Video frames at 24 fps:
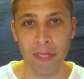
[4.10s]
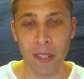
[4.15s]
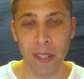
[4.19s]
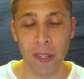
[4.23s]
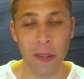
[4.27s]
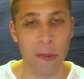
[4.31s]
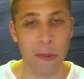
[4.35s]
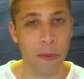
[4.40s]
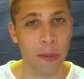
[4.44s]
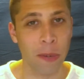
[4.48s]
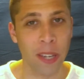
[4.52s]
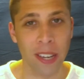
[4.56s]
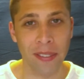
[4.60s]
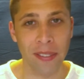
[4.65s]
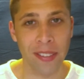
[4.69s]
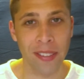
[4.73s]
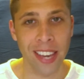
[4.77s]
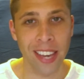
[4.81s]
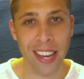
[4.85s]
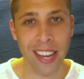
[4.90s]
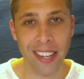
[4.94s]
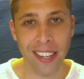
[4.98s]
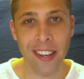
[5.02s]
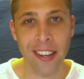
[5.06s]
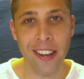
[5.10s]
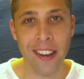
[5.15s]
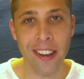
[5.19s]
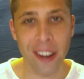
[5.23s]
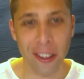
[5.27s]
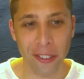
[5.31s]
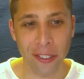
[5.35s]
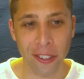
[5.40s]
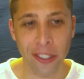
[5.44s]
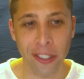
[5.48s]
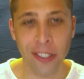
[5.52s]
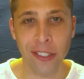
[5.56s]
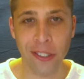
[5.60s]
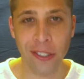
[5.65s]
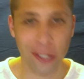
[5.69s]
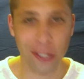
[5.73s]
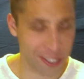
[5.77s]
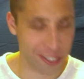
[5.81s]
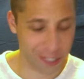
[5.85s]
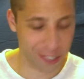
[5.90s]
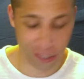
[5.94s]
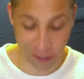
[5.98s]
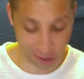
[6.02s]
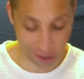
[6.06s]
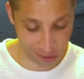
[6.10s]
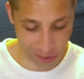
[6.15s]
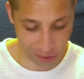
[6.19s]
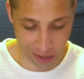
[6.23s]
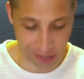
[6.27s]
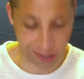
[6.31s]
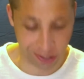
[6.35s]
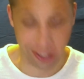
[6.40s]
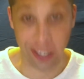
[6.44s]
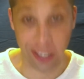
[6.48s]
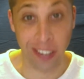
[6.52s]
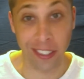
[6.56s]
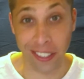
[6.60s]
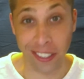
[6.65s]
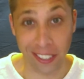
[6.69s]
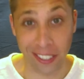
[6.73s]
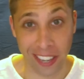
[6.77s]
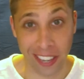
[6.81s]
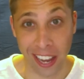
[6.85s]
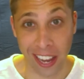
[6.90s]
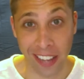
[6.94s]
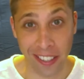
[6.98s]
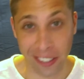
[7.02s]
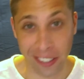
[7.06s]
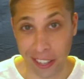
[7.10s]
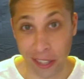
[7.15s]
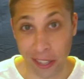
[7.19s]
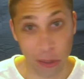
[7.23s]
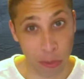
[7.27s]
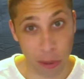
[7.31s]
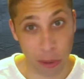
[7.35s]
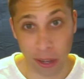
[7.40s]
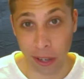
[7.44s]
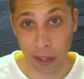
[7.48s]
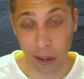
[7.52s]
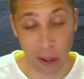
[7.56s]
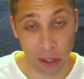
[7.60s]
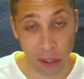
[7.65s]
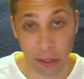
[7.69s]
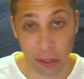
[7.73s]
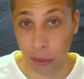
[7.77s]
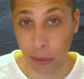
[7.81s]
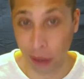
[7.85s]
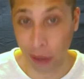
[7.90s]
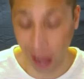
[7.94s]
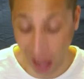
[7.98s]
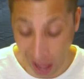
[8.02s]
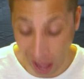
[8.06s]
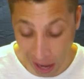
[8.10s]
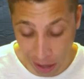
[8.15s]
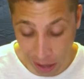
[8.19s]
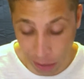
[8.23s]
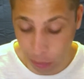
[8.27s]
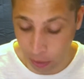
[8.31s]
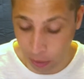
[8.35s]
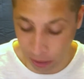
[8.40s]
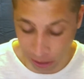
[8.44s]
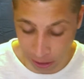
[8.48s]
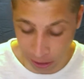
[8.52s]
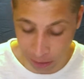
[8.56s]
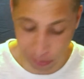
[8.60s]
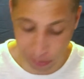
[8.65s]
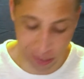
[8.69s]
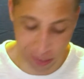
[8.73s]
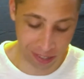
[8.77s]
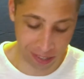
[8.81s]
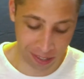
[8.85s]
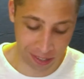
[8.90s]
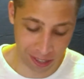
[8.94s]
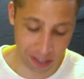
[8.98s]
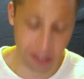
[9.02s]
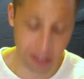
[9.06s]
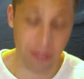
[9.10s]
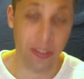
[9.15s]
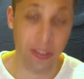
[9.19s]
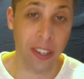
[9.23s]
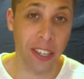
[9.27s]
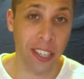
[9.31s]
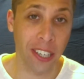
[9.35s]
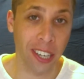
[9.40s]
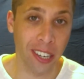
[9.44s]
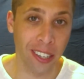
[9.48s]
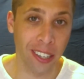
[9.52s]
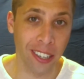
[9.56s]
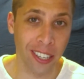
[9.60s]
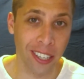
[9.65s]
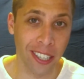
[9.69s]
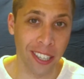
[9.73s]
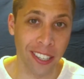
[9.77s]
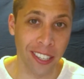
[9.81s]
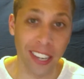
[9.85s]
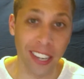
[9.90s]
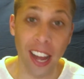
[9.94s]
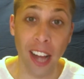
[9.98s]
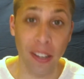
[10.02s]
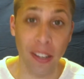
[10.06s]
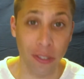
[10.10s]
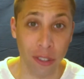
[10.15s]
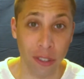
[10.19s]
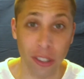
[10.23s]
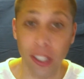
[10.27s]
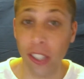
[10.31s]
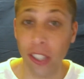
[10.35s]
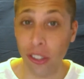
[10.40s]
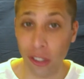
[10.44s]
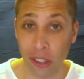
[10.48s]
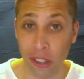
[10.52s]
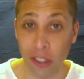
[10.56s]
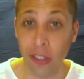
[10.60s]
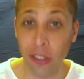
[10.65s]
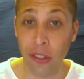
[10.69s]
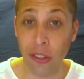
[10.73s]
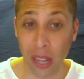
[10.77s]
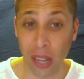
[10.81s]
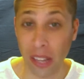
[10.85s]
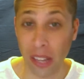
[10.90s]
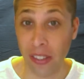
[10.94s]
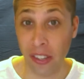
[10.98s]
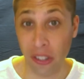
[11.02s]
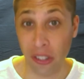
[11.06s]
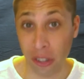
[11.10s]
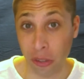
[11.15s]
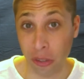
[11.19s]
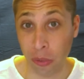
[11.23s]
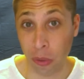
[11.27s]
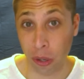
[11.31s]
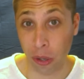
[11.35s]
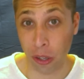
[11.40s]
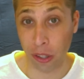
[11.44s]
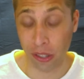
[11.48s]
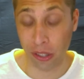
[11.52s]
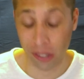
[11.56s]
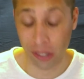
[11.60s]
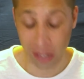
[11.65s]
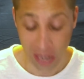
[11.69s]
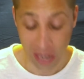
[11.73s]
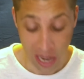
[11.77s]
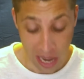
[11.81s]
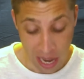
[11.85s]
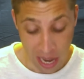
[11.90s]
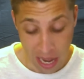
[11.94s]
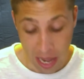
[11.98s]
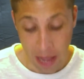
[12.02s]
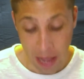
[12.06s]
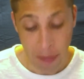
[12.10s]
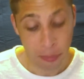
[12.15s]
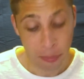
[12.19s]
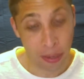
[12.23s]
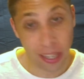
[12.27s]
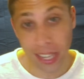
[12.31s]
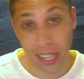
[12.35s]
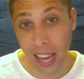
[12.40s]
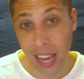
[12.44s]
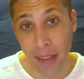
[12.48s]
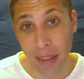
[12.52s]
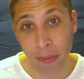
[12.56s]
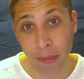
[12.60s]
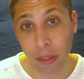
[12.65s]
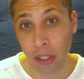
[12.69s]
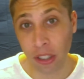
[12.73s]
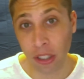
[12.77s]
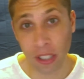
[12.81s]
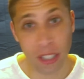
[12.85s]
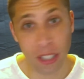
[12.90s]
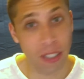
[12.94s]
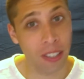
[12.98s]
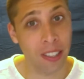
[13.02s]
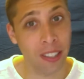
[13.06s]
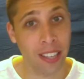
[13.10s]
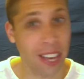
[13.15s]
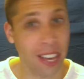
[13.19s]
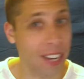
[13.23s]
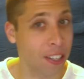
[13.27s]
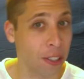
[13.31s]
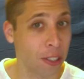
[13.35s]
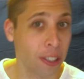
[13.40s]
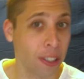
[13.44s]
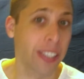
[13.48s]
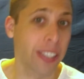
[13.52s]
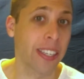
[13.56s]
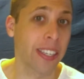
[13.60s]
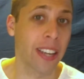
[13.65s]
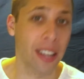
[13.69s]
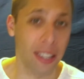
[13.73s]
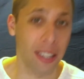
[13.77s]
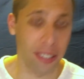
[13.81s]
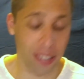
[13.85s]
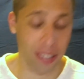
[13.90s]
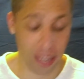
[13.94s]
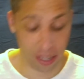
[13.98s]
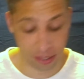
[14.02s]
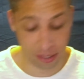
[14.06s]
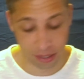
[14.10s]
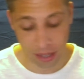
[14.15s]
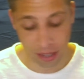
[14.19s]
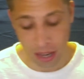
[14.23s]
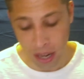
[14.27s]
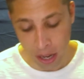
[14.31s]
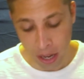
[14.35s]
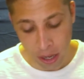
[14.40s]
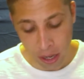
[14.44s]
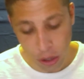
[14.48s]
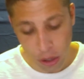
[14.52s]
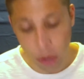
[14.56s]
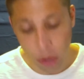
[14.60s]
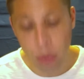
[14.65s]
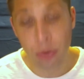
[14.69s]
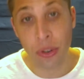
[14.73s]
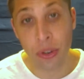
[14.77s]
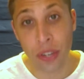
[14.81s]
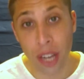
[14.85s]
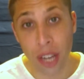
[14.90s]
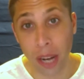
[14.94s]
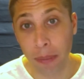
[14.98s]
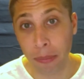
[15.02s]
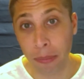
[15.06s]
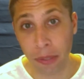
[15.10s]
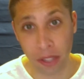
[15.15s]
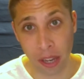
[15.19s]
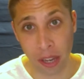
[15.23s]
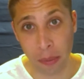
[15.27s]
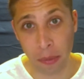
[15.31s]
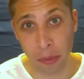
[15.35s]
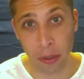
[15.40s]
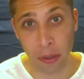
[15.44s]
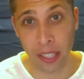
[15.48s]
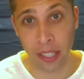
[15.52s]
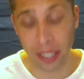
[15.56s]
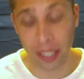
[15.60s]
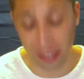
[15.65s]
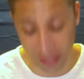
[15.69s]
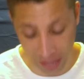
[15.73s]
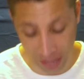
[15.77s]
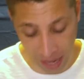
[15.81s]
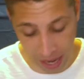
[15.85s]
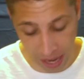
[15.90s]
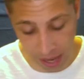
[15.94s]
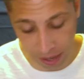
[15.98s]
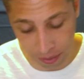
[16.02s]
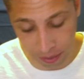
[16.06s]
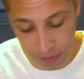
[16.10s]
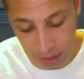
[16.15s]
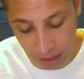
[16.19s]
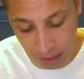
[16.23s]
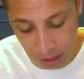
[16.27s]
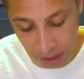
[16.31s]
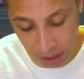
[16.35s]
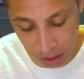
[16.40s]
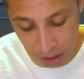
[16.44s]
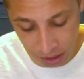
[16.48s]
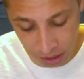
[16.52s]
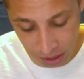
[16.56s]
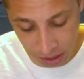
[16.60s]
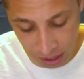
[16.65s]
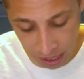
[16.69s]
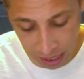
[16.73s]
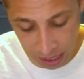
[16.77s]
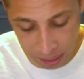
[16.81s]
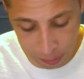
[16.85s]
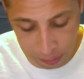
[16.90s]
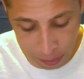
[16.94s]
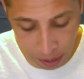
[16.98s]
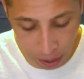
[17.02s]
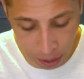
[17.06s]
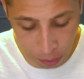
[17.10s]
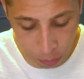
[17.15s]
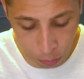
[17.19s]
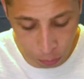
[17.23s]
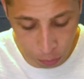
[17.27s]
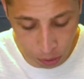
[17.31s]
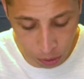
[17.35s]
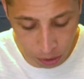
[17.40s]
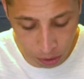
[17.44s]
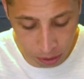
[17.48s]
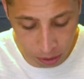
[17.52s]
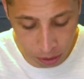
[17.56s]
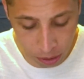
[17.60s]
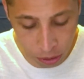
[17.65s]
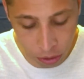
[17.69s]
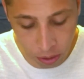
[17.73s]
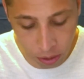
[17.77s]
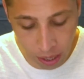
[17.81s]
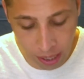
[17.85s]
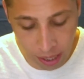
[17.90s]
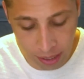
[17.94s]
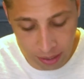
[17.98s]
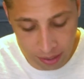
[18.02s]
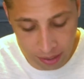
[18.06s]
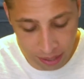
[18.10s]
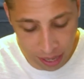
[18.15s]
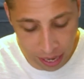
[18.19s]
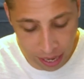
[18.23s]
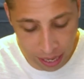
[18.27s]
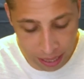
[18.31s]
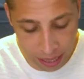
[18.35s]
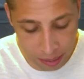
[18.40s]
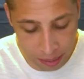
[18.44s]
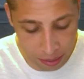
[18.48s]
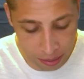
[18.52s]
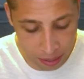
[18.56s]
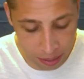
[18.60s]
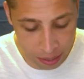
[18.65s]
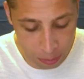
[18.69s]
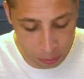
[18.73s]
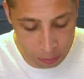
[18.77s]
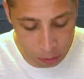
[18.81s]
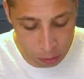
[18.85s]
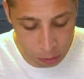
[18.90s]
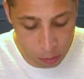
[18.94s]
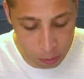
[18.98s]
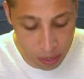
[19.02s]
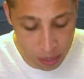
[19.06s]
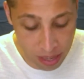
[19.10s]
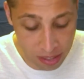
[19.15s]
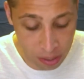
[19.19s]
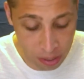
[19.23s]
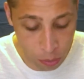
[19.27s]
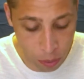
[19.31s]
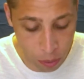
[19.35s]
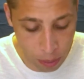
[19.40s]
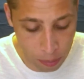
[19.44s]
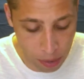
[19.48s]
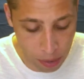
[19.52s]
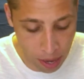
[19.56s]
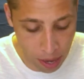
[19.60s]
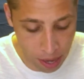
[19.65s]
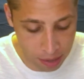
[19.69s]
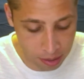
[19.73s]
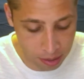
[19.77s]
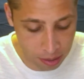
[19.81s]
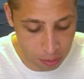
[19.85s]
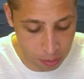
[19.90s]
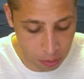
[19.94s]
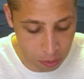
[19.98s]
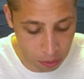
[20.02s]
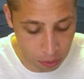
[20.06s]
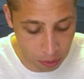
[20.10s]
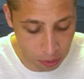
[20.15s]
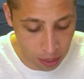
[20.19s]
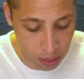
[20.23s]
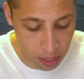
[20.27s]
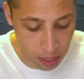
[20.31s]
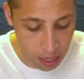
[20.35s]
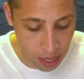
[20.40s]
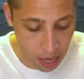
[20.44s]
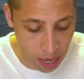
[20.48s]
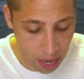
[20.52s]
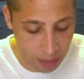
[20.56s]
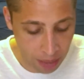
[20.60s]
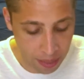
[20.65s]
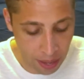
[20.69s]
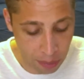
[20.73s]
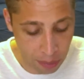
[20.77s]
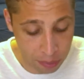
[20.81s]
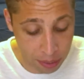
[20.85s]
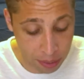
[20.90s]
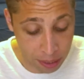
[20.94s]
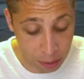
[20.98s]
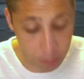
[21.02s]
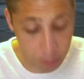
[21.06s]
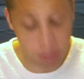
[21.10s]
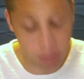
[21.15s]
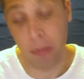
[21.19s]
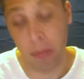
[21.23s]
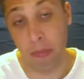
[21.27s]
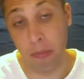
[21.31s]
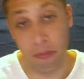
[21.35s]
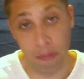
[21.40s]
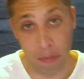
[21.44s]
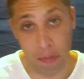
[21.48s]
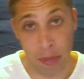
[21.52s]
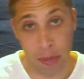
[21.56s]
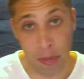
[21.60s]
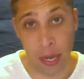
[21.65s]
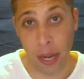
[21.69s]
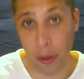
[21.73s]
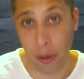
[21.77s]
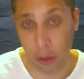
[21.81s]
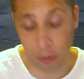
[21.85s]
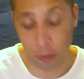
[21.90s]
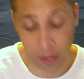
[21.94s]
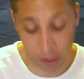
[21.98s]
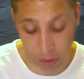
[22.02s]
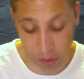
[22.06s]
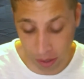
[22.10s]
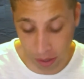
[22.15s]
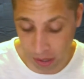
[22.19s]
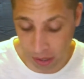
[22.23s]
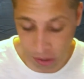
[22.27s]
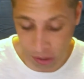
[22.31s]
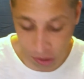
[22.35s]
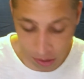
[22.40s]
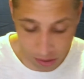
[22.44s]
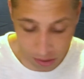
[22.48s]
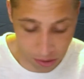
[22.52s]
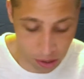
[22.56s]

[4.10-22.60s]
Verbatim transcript: We have yet another transition question on this test. This one also kind of weird because these are very non-traditional transition words. But again, we just need to kind of look at the context, use dumb summaries, and really just think about what they're trying to say in the most basic way possible, and that will help us pick out the right transition.